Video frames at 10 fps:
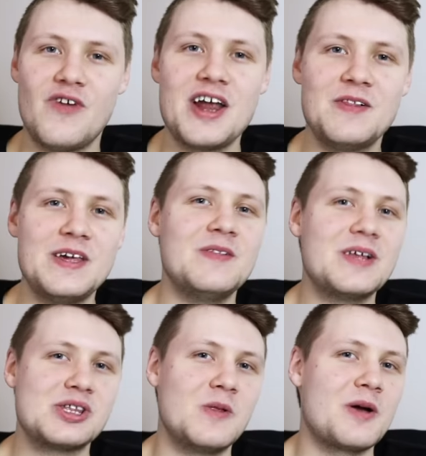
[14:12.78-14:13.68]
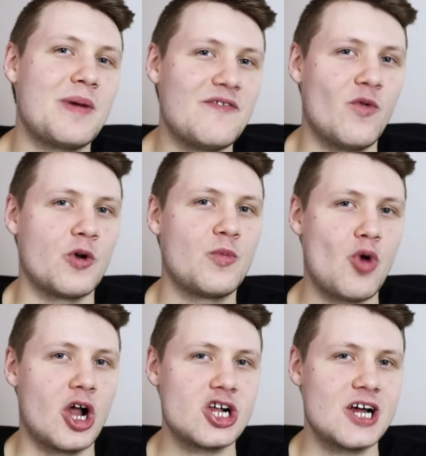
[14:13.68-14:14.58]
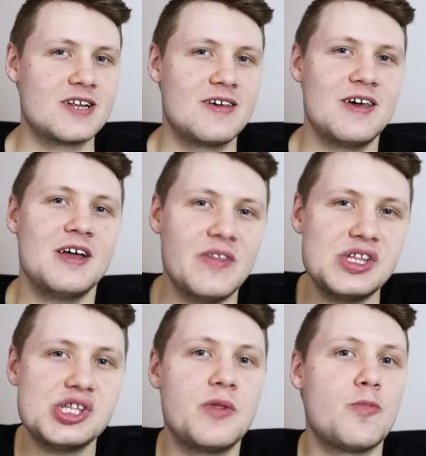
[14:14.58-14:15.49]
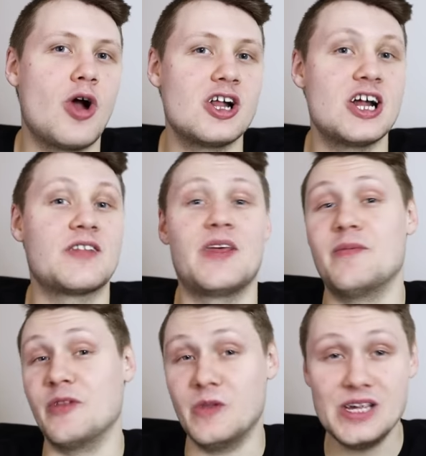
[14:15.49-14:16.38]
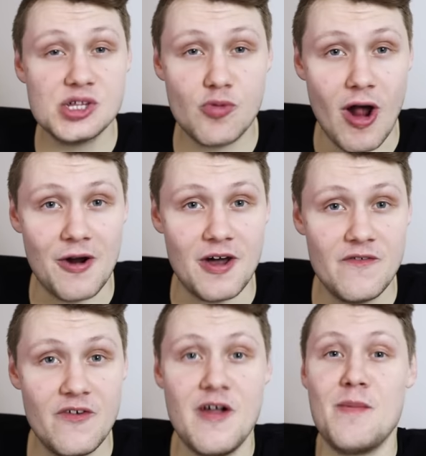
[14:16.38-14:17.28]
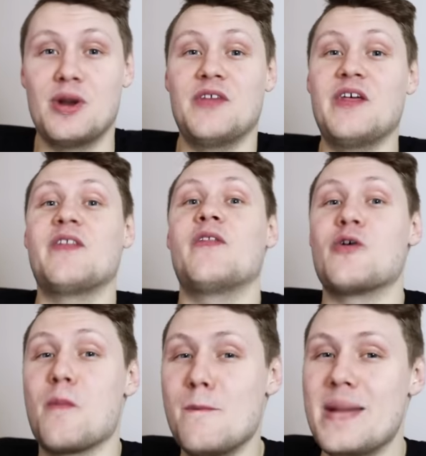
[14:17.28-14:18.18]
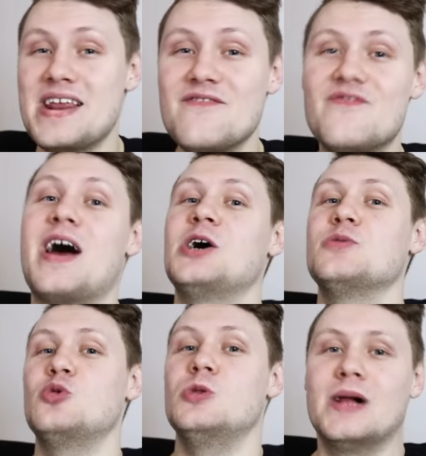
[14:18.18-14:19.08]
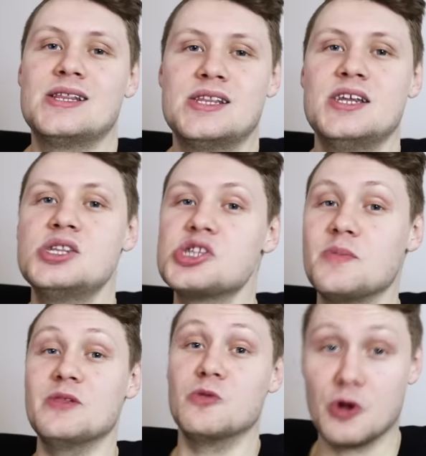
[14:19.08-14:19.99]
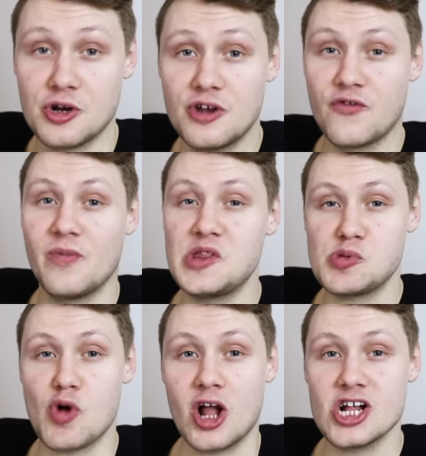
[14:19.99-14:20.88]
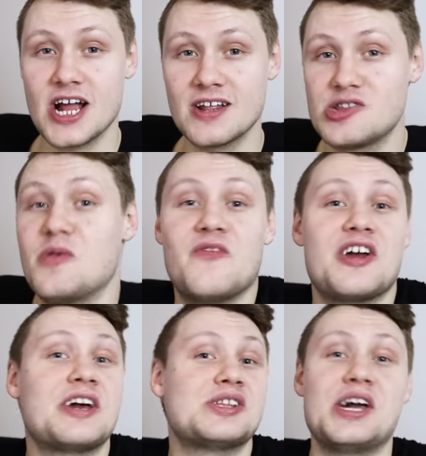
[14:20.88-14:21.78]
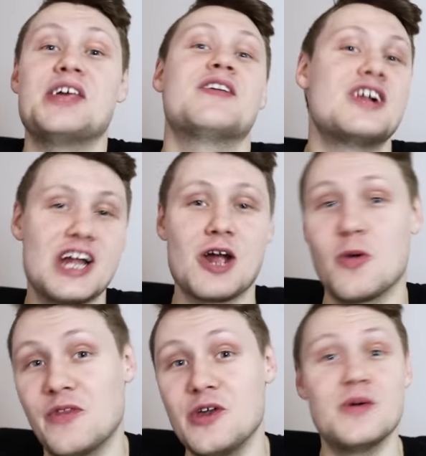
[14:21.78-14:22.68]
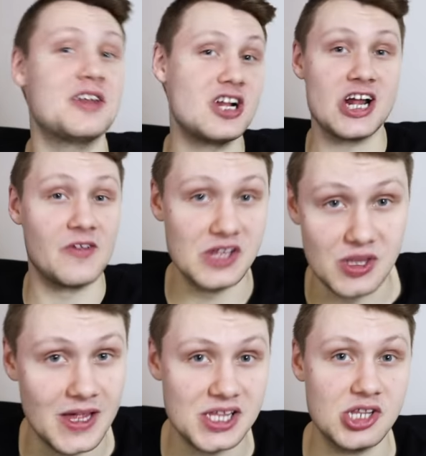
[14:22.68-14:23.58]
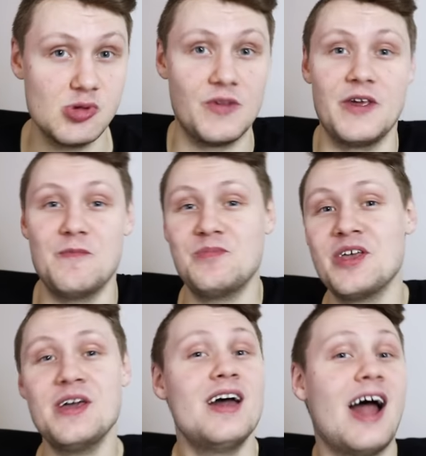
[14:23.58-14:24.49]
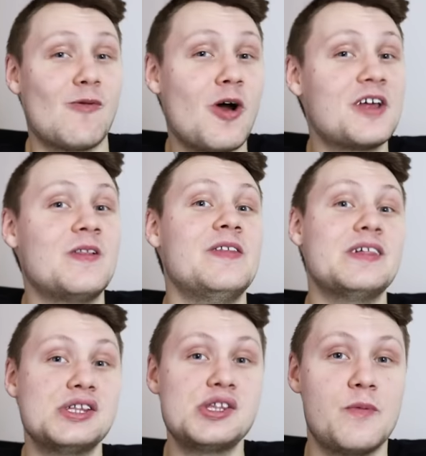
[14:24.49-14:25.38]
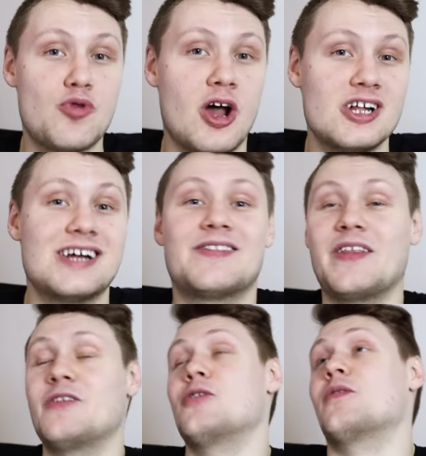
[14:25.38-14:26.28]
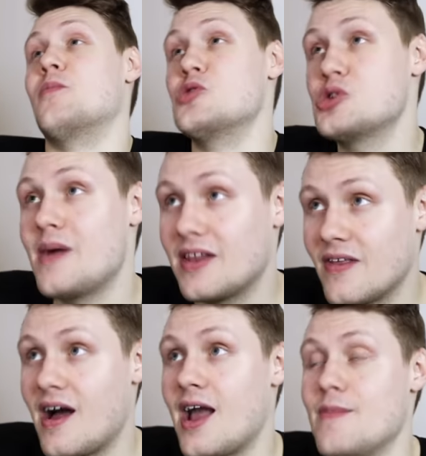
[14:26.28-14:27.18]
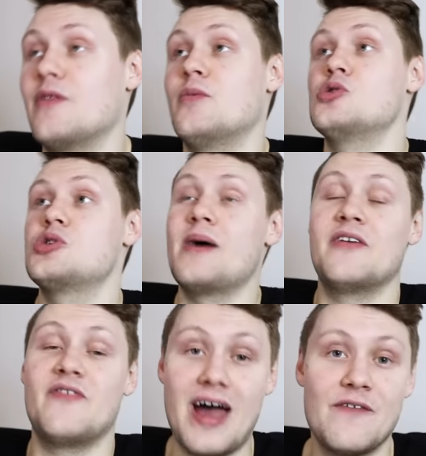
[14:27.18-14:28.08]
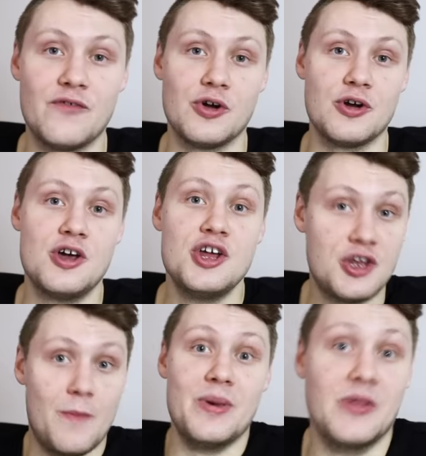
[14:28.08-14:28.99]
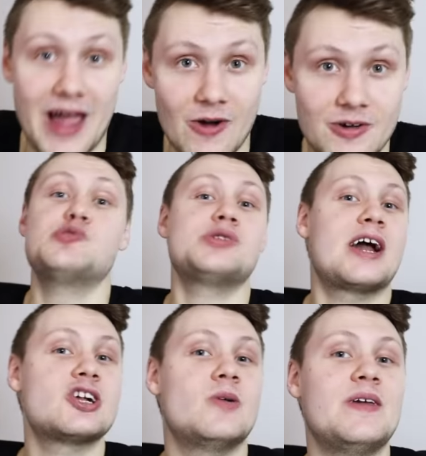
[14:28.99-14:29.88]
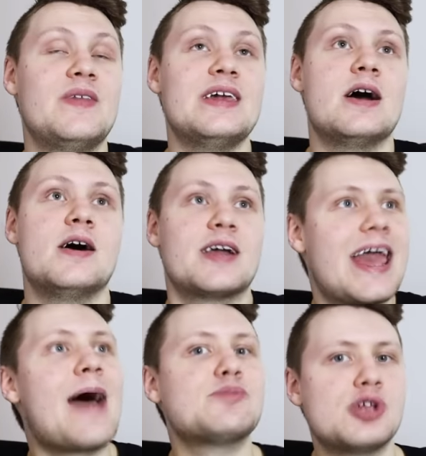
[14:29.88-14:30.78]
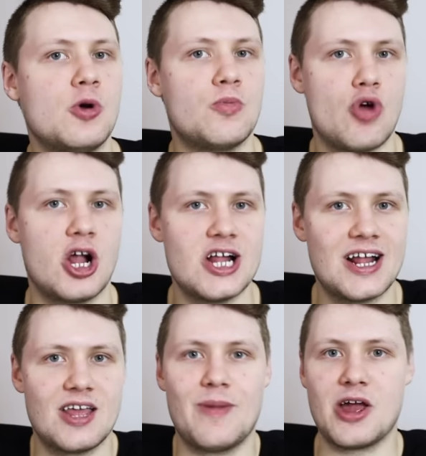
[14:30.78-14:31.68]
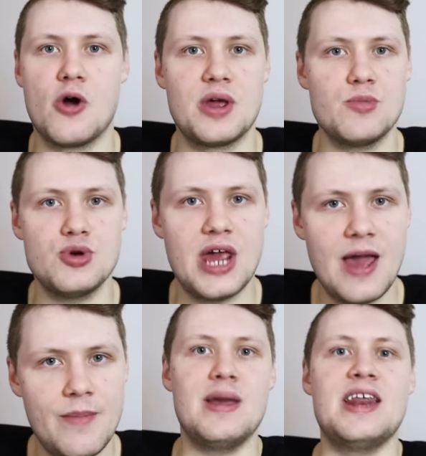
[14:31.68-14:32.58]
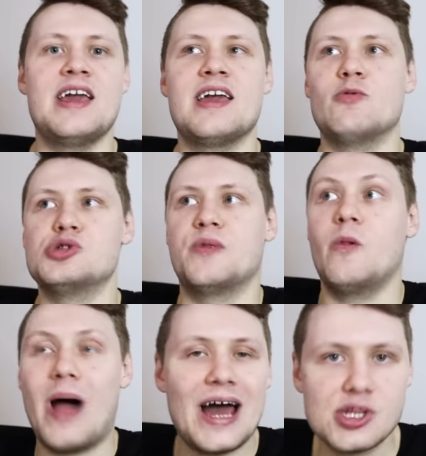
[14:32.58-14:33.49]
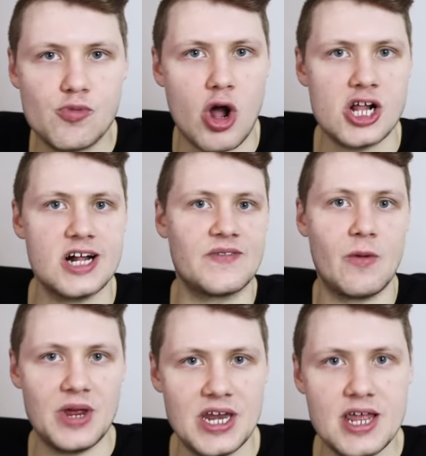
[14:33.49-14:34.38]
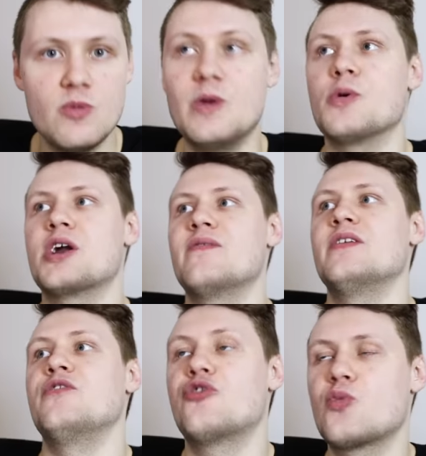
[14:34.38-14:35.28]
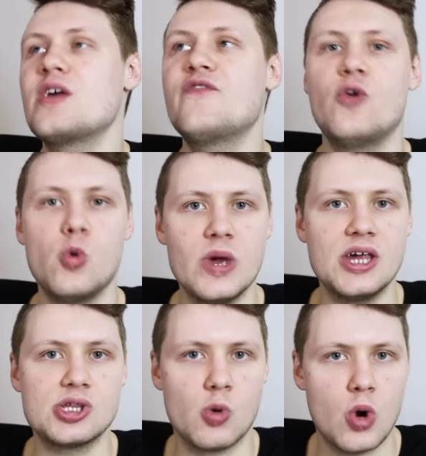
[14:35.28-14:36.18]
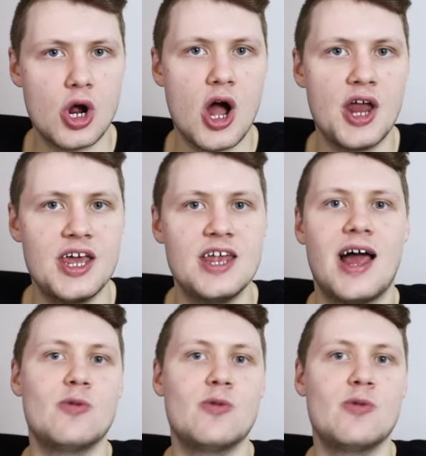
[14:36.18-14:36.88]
Finally, let's look at my fourth project. This is the project that I'm the least proud of, but I think that there are many valuable lessons to be learned from this project, so I'm very excited to share with you and to share these lessons with you. Ironically, this is the project that took the most amount of time and the most amount of effort to build out. This was actually the uh, capstone project at my coding bootcamp, meaning it was the last project that we did. We were given three full weeks to work on it.